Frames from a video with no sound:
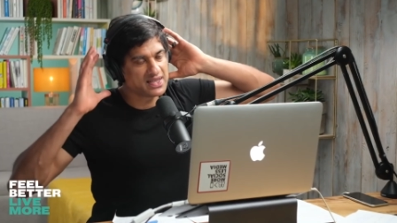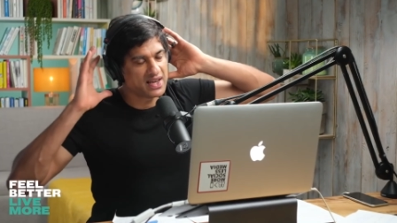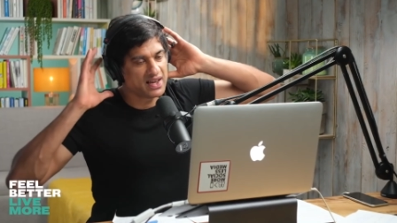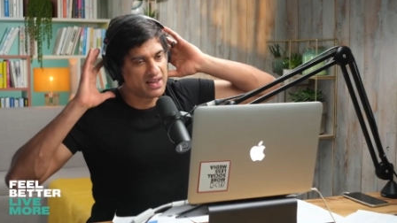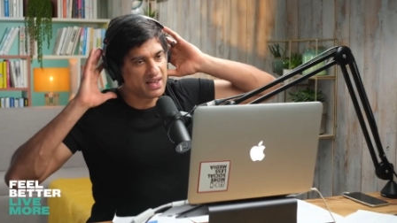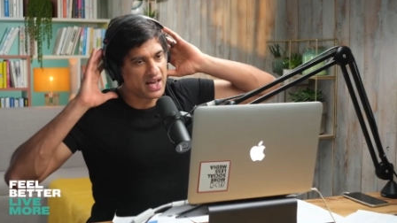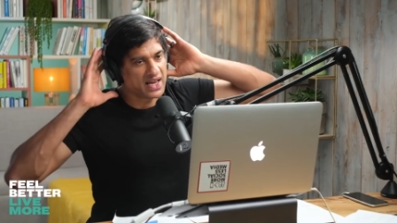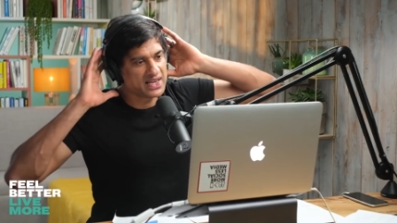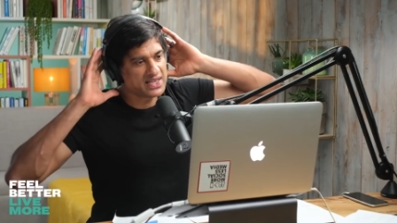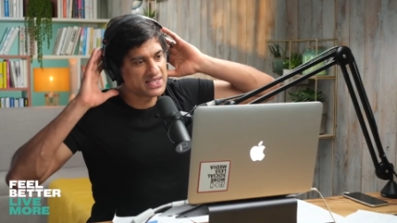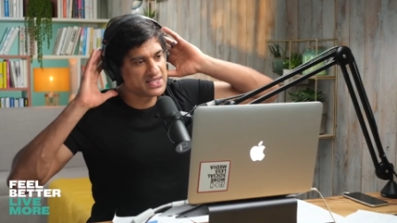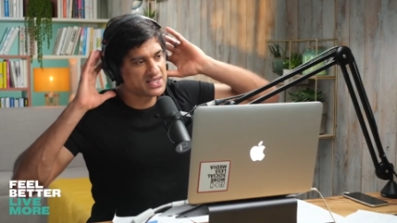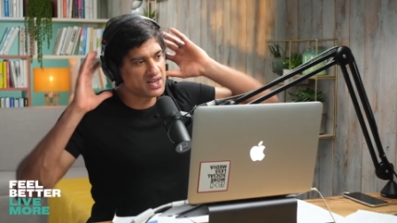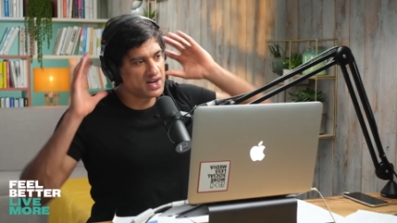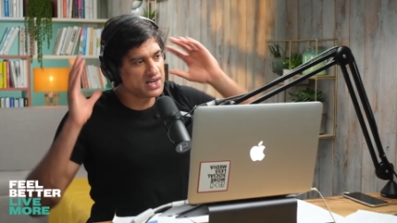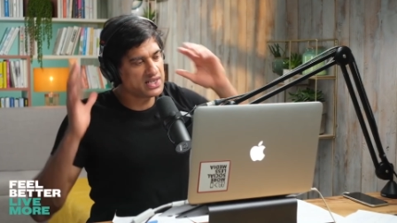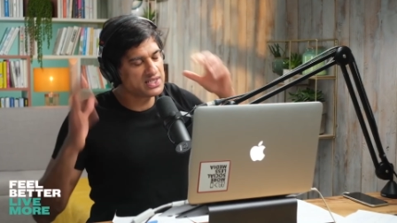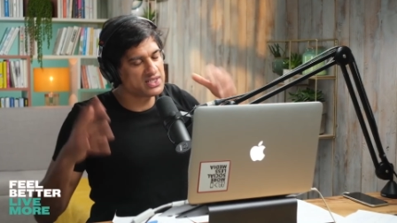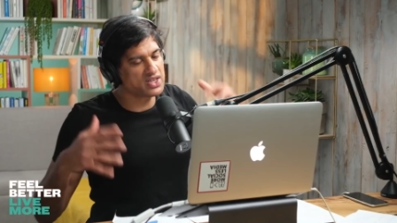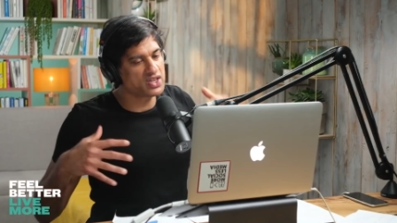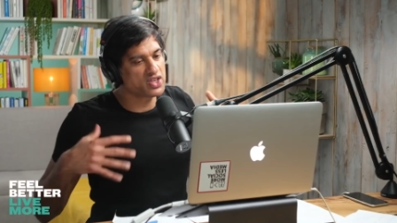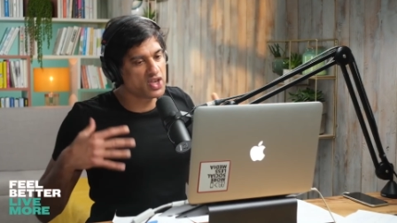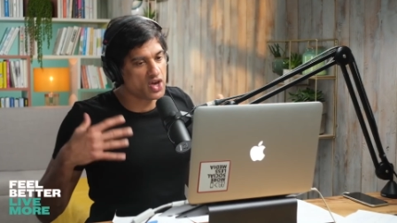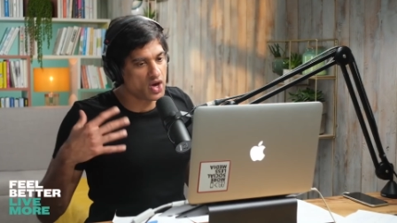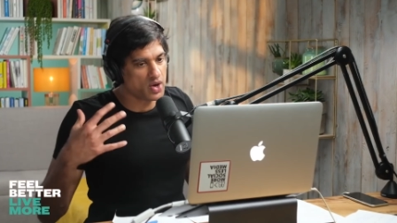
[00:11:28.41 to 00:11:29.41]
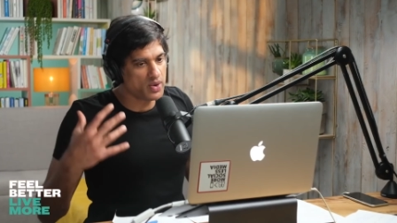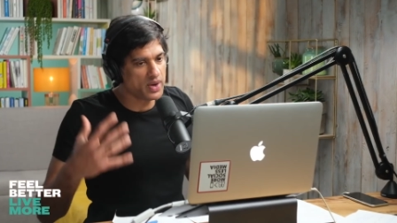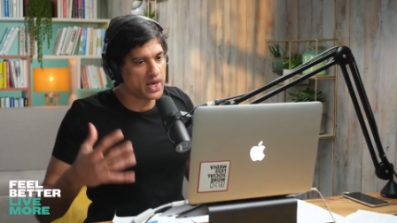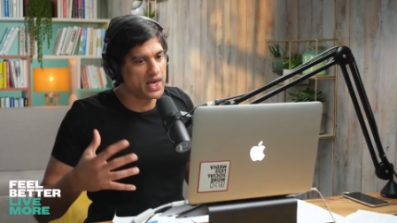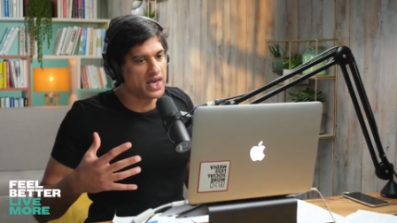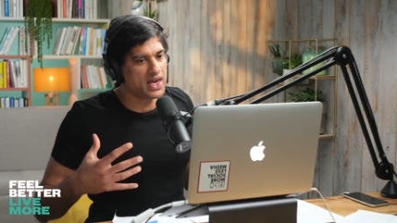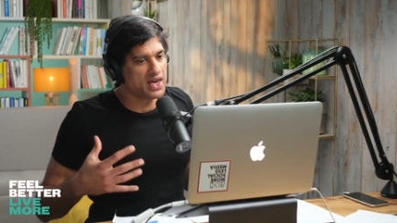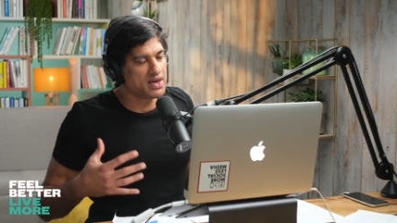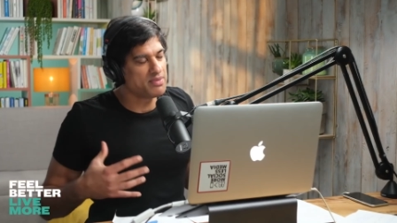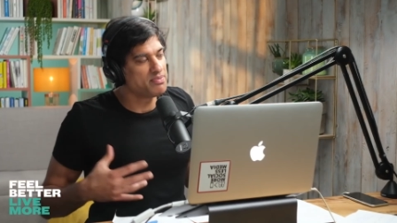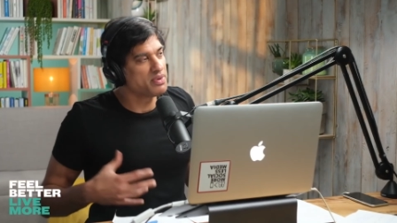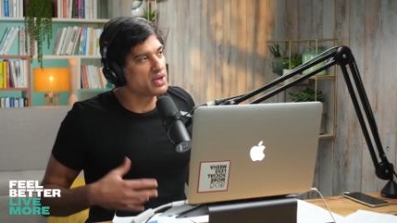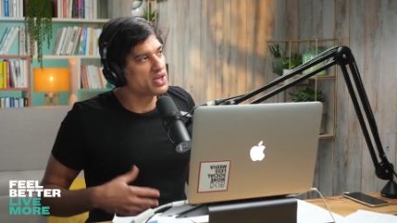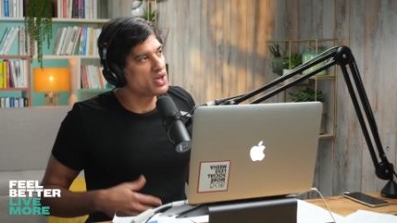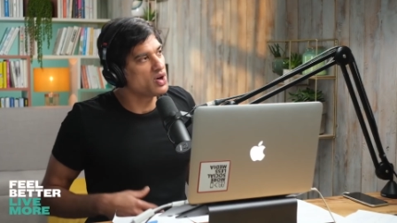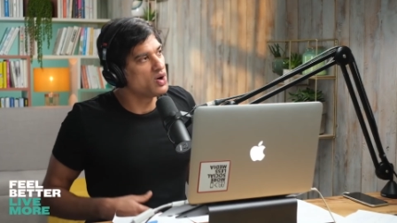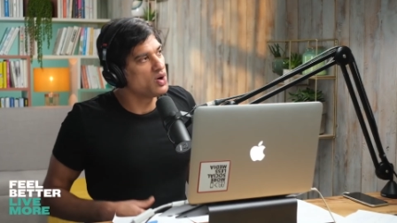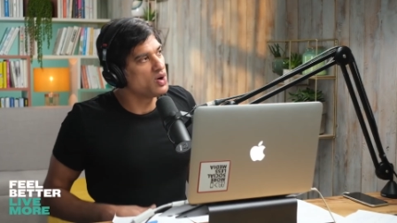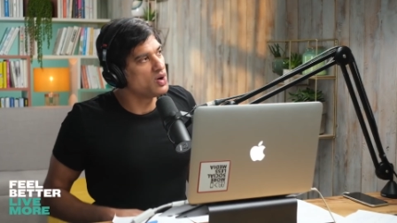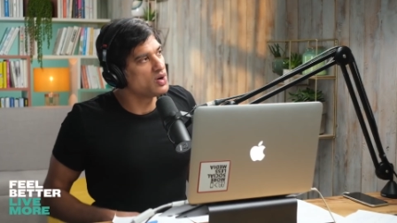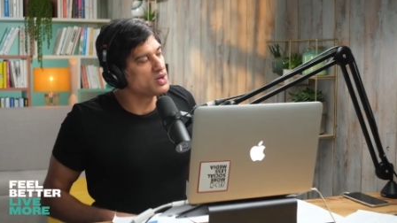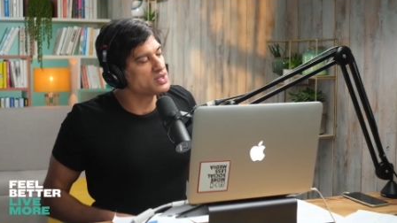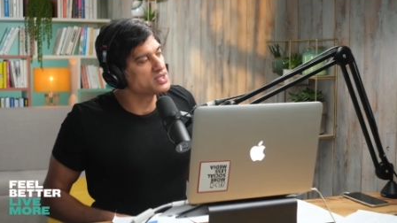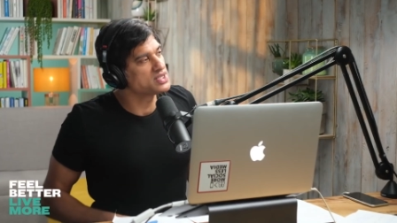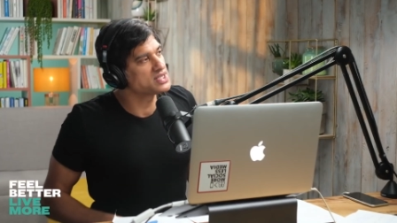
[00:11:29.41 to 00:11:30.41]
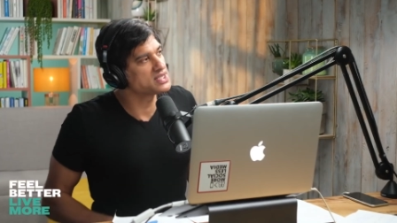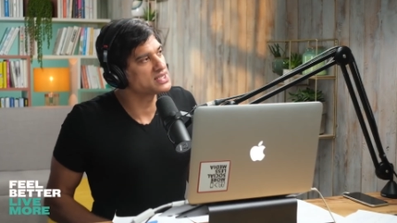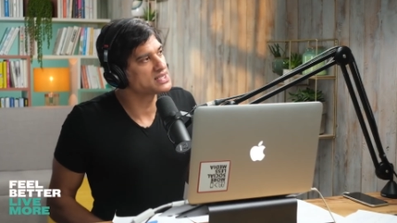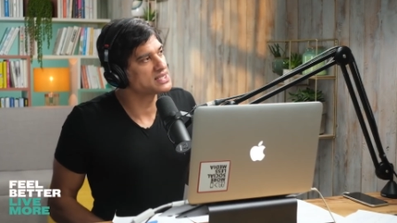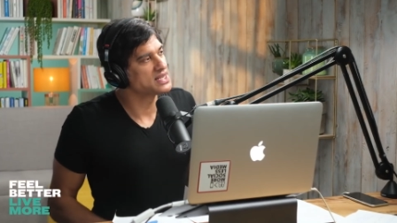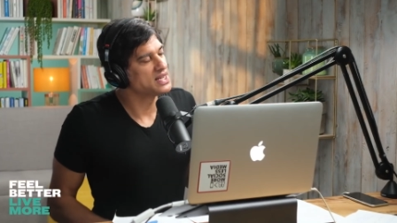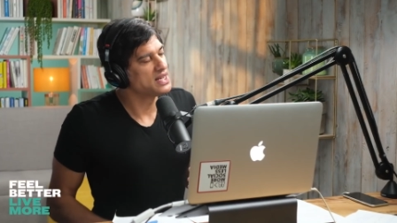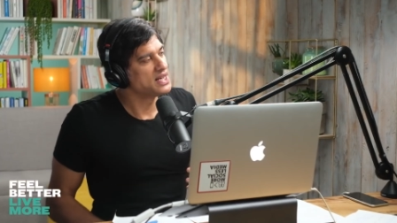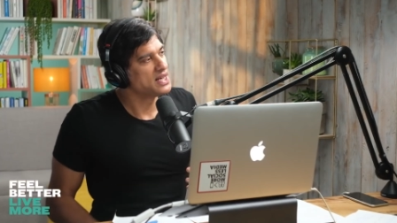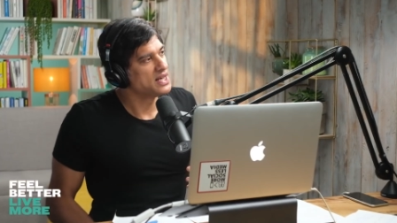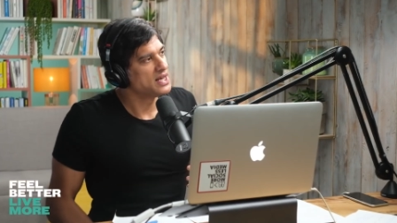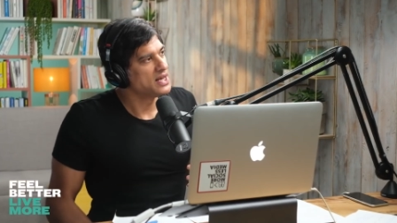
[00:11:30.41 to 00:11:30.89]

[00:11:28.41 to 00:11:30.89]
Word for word: I decided to go here because